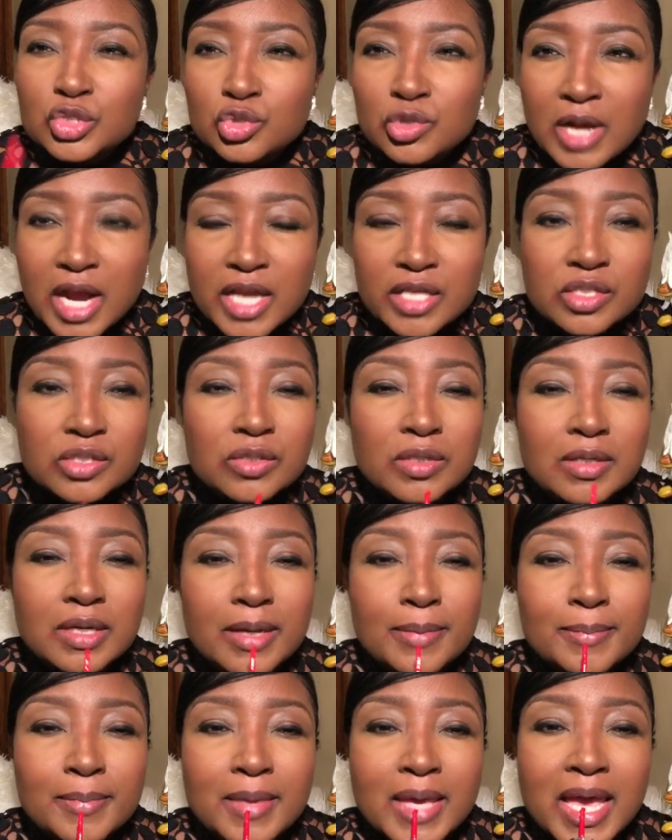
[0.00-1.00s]
dries to a
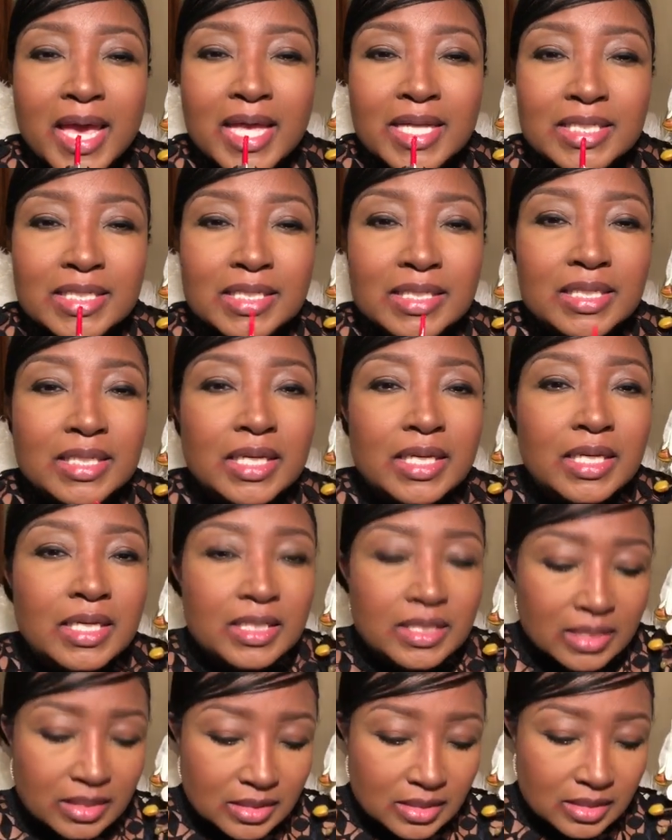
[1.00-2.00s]
matte.
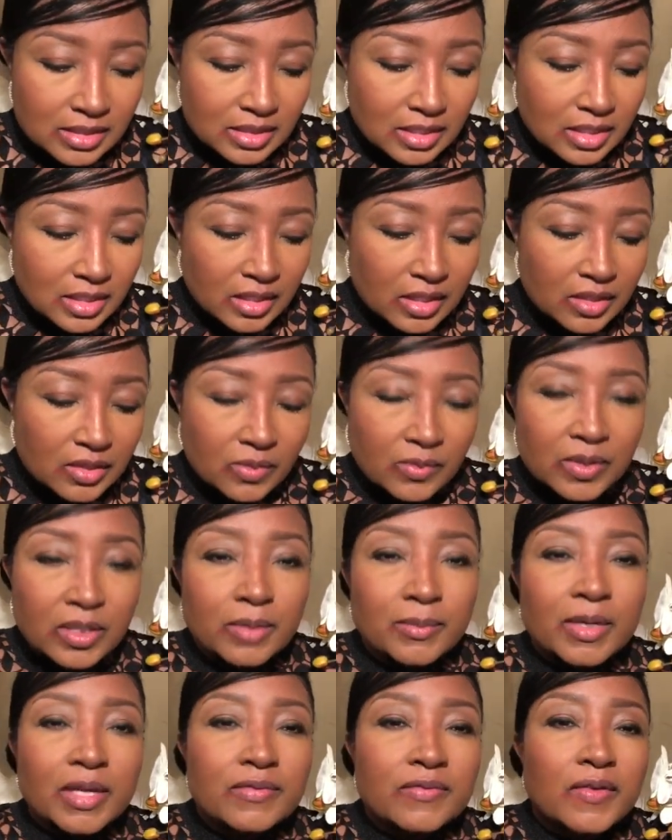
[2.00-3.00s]
This is another one of
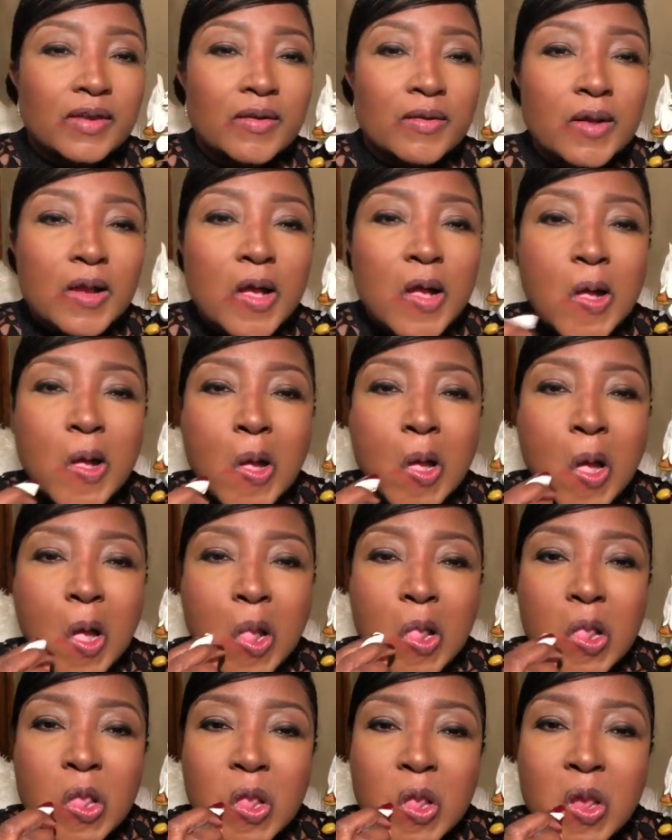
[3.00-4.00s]
my favorite. Oh,
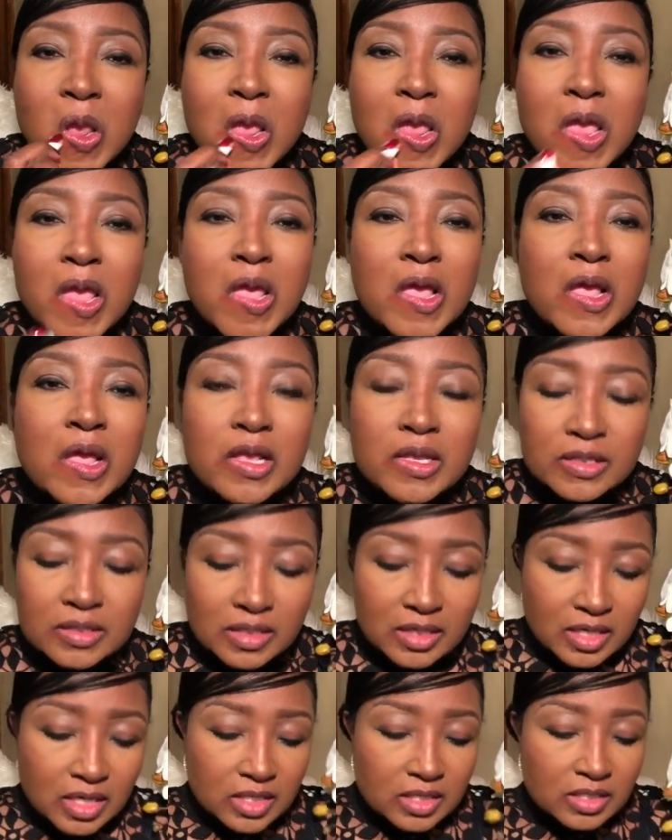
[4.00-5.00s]
see
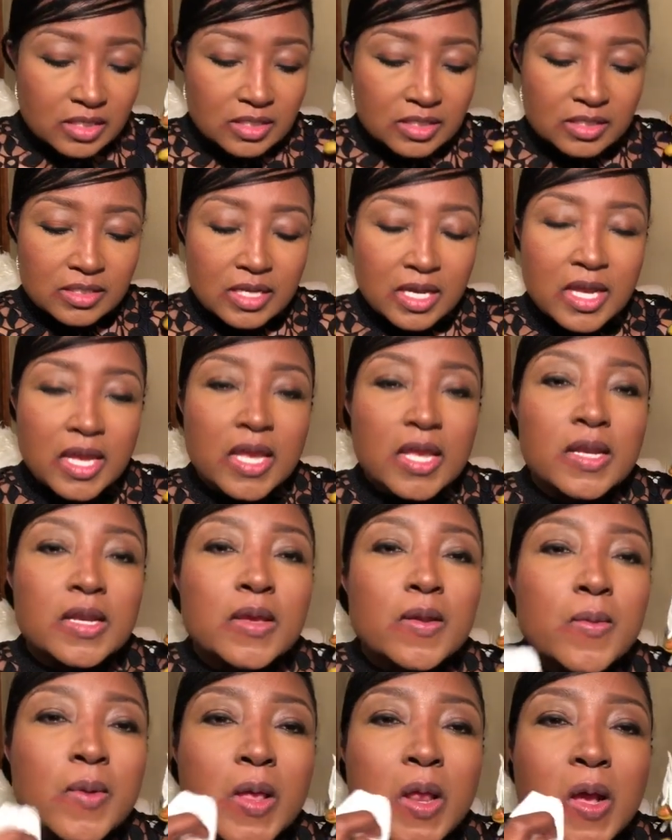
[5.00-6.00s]
how this stained
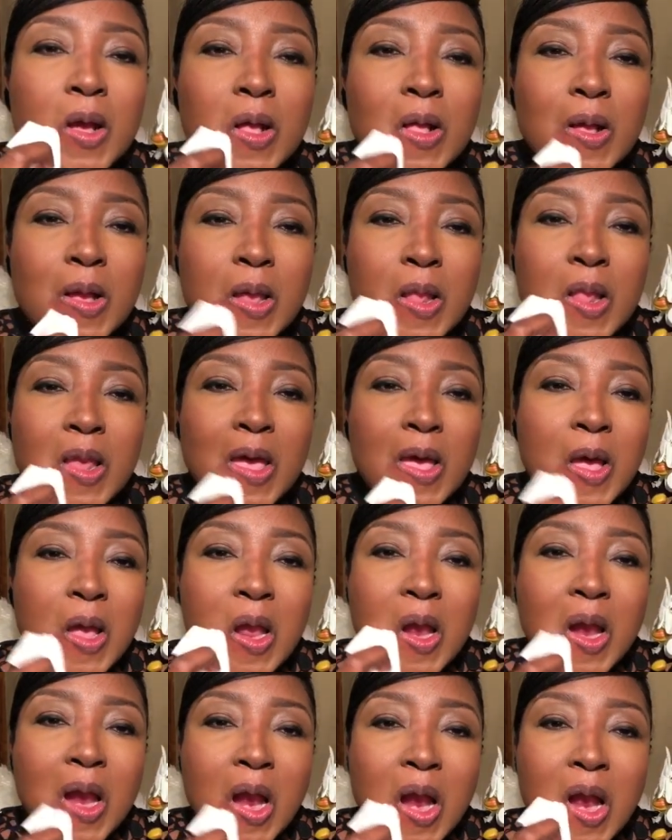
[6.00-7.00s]
and went all the way down
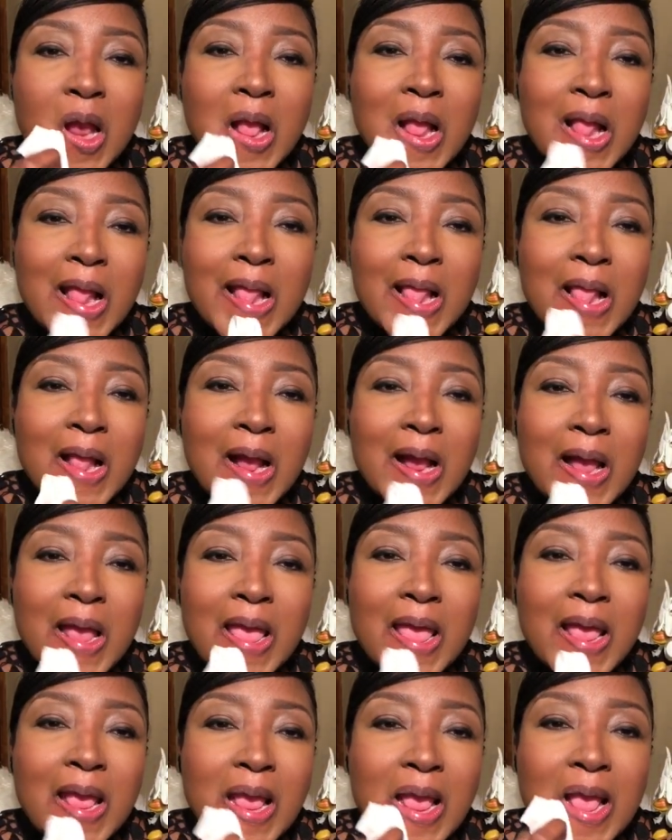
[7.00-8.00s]
here. Oh, okay.
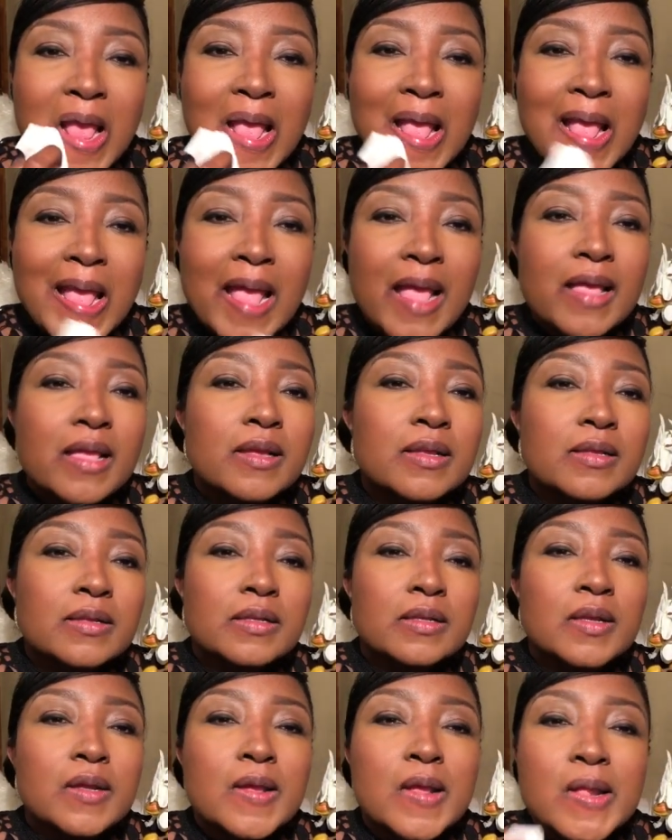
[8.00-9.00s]

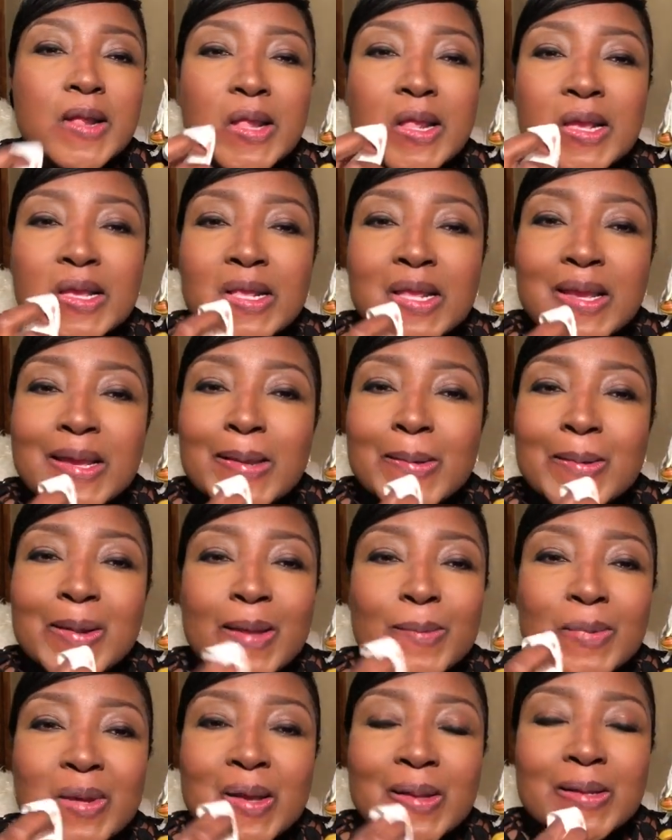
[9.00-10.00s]
The next time I
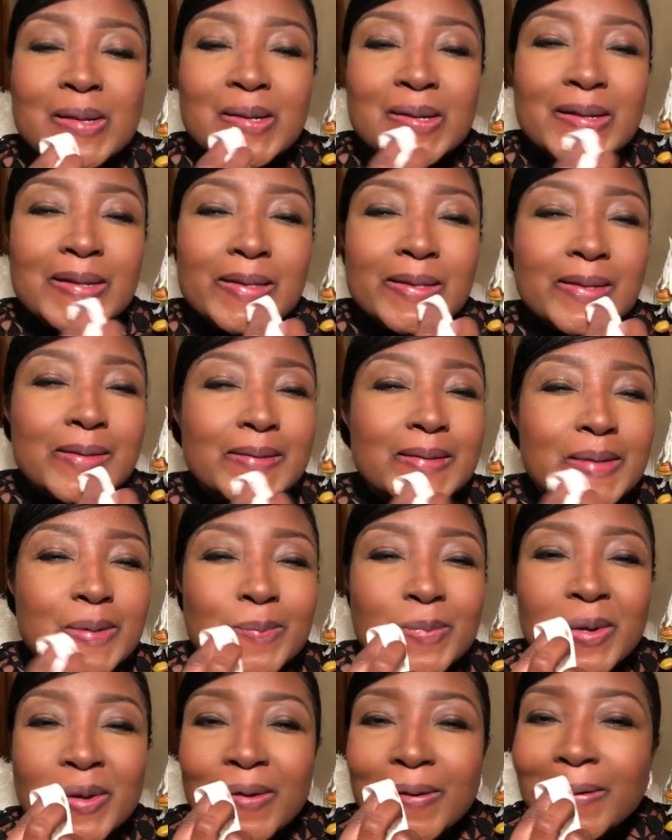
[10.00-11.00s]
wipe, I'll just use the
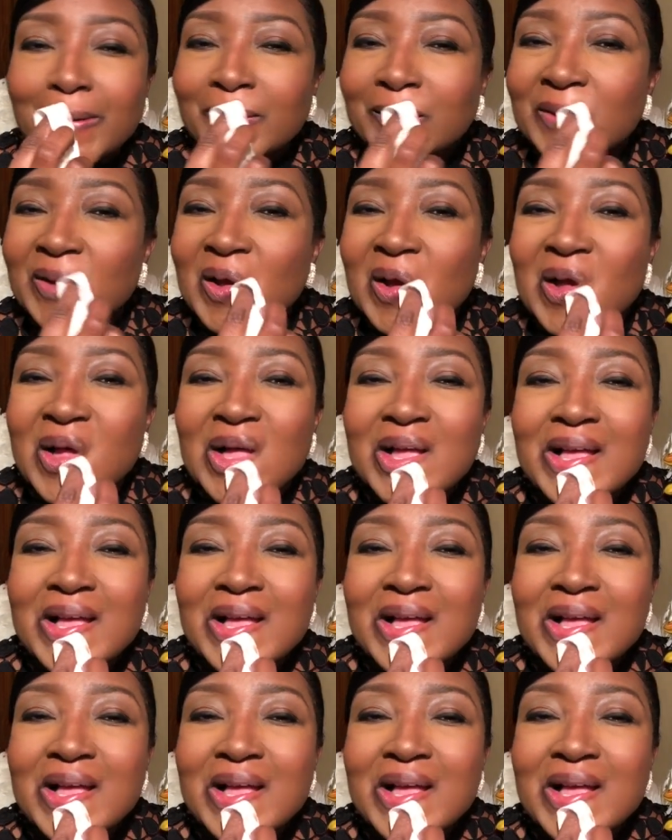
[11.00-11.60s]
mirror. So,